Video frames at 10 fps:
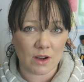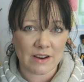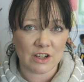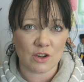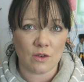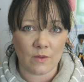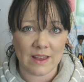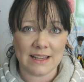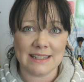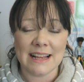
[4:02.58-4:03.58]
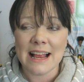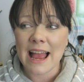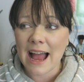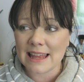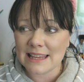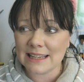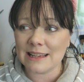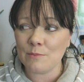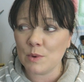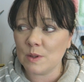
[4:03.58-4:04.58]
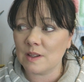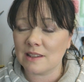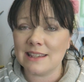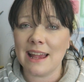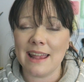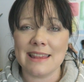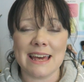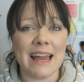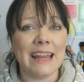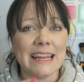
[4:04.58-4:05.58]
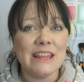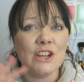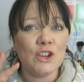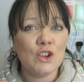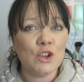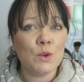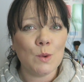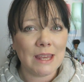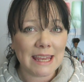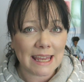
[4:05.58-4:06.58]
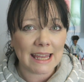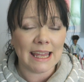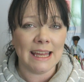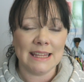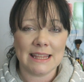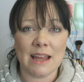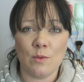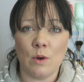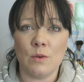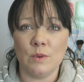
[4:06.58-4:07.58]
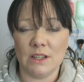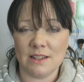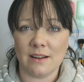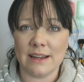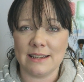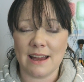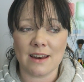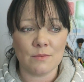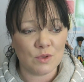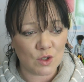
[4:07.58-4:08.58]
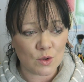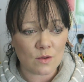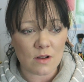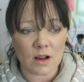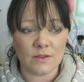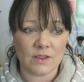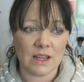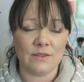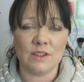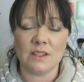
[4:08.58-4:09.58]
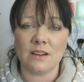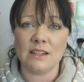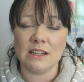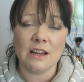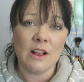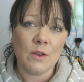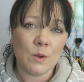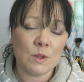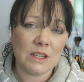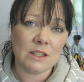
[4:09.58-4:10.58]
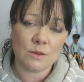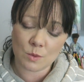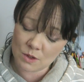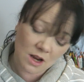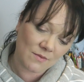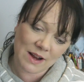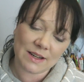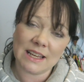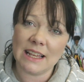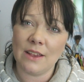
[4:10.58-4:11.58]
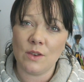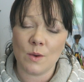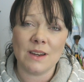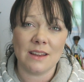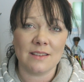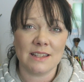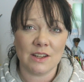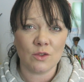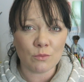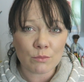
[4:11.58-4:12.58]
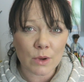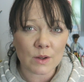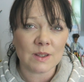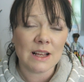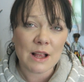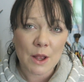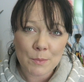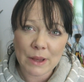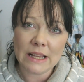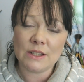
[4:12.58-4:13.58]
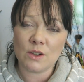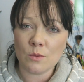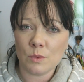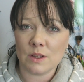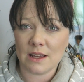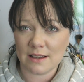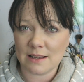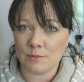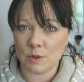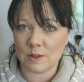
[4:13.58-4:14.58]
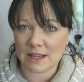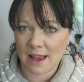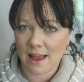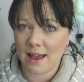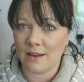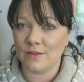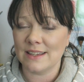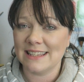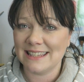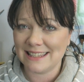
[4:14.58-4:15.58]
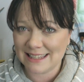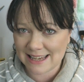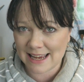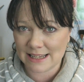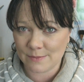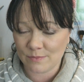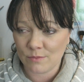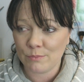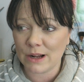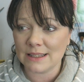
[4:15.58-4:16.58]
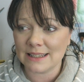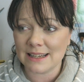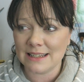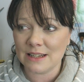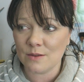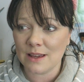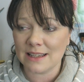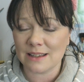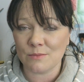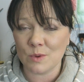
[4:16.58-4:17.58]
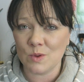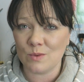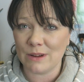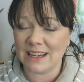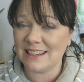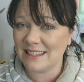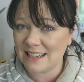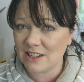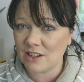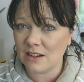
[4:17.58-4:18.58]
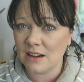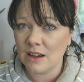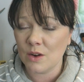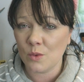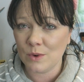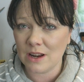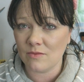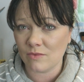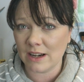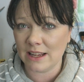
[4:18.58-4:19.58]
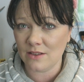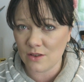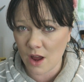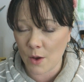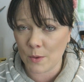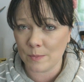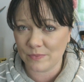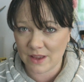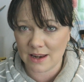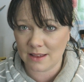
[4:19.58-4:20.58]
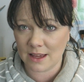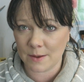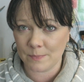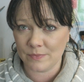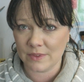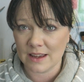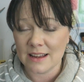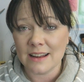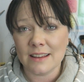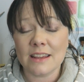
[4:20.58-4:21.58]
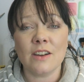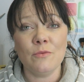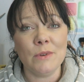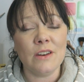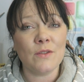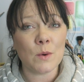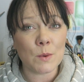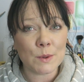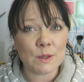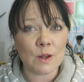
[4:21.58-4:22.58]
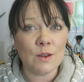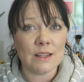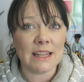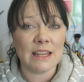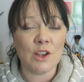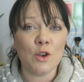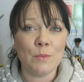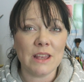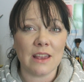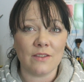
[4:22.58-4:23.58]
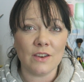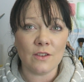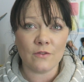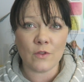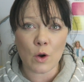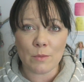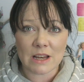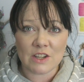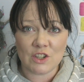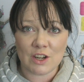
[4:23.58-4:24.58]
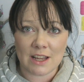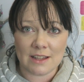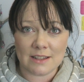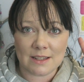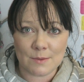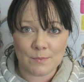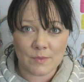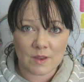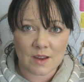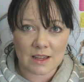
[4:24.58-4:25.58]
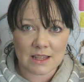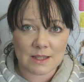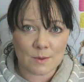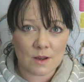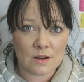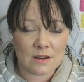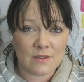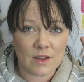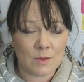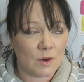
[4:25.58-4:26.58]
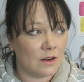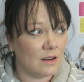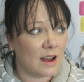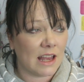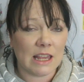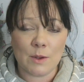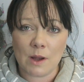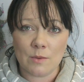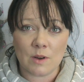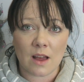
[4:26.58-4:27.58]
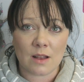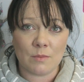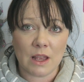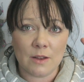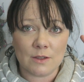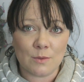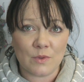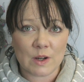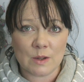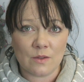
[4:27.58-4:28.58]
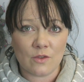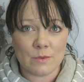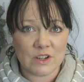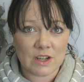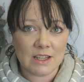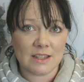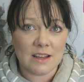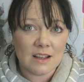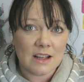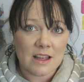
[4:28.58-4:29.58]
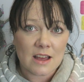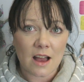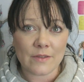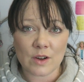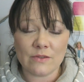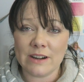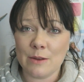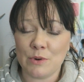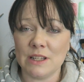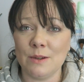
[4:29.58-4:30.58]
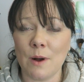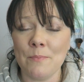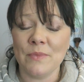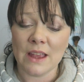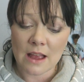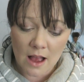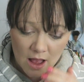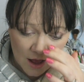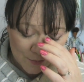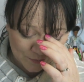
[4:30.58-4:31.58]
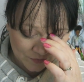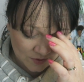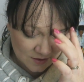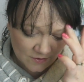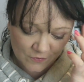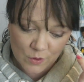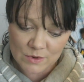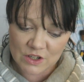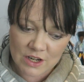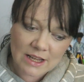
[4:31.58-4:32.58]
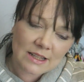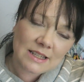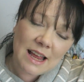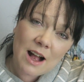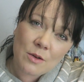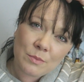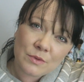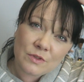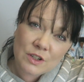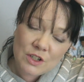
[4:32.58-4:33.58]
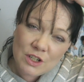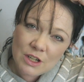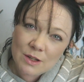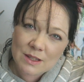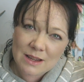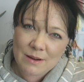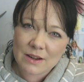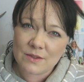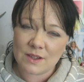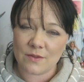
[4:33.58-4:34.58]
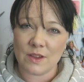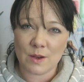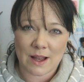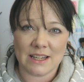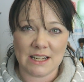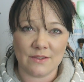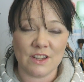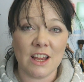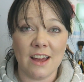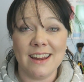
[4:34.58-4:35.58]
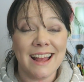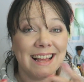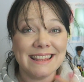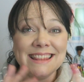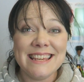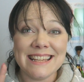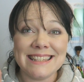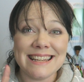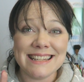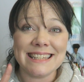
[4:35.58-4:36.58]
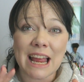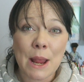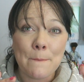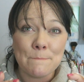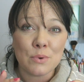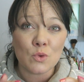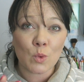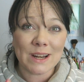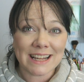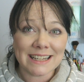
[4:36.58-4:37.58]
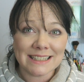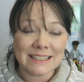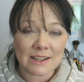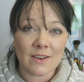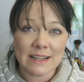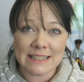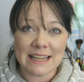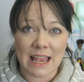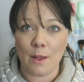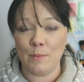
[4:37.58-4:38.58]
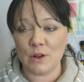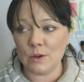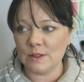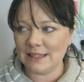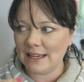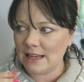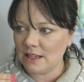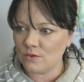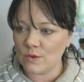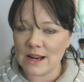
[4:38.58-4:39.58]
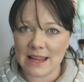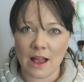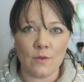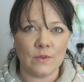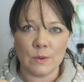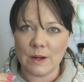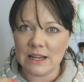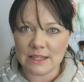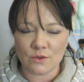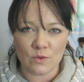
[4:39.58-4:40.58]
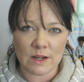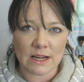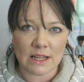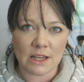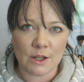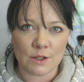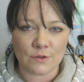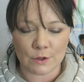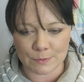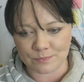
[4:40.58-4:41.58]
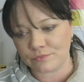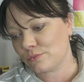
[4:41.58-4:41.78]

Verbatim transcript: direction on this. And the exam boards are saying that in the new year, they will decide. And I'm sure after they've decided, your teachers will turn around and give you another set of mocks based on what the exam boards have said. But until the exam boards make a decision, we don't really know anything. The government have also said that you'll be given formula sheets like this one. If anyone at AQA would like me to provide you with formula sheets, I've got a really pretty one. Um, formula sheets to help reduce the amount of stuff that you actually have to learn. This is a brilliant idea because it is really helpful. It is really useful.